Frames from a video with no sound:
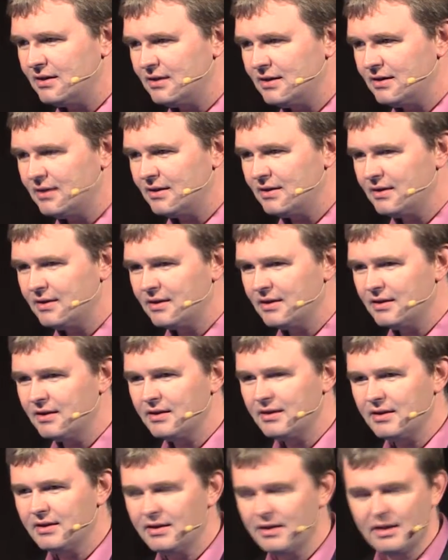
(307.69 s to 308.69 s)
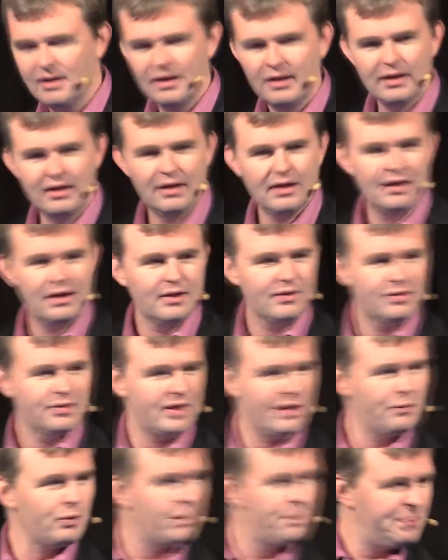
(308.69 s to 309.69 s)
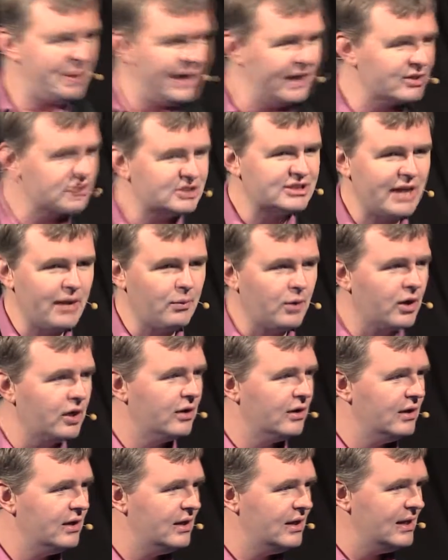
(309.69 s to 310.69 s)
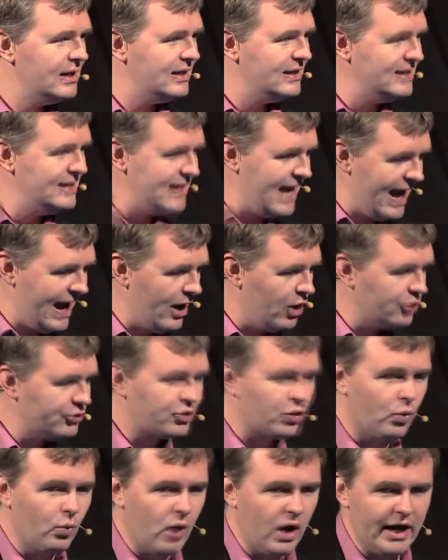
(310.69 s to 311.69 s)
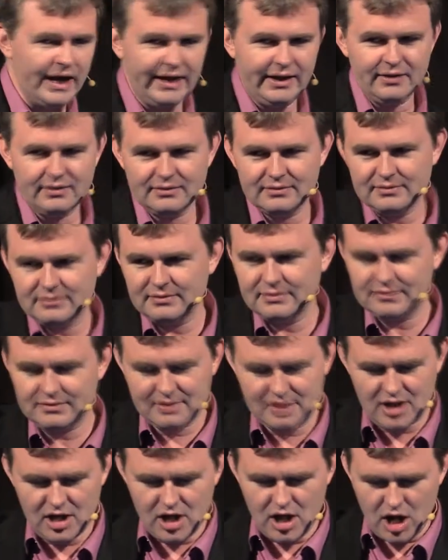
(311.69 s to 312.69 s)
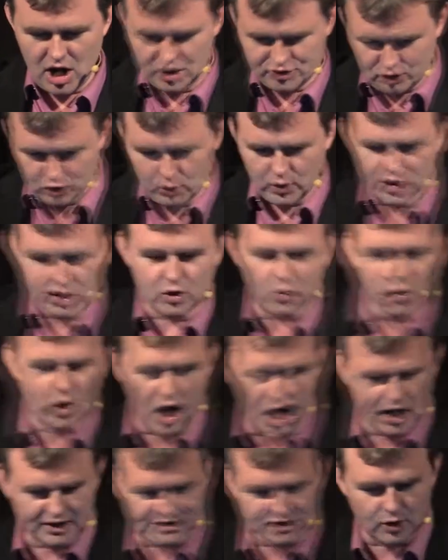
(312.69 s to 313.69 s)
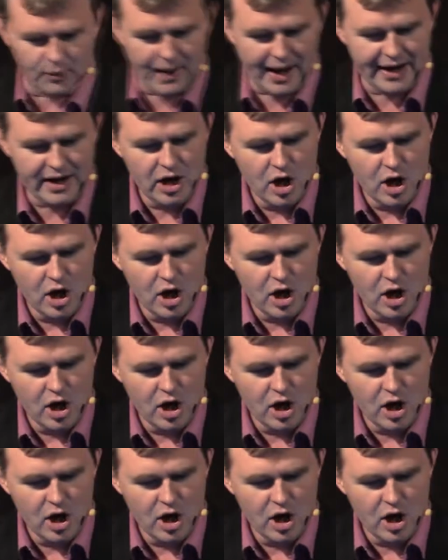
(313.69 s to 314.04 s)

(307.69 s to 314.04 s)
They were, they were pierced. They were nailed to what? Uh, to a cross, all right?